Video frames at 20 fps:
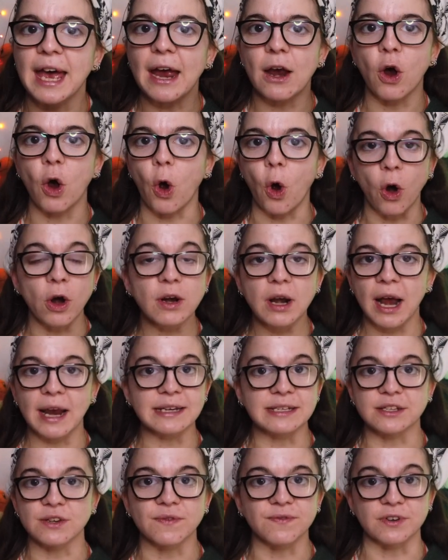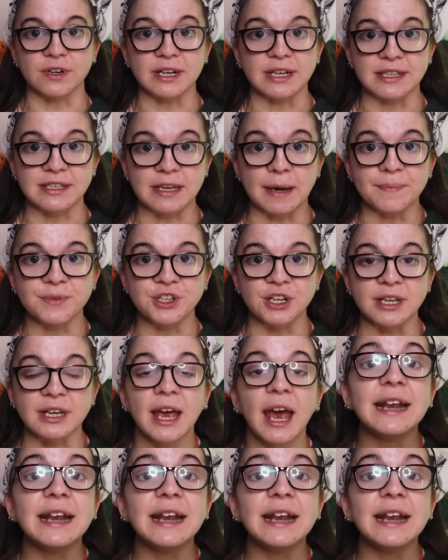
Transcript: that aren't ideal for consumption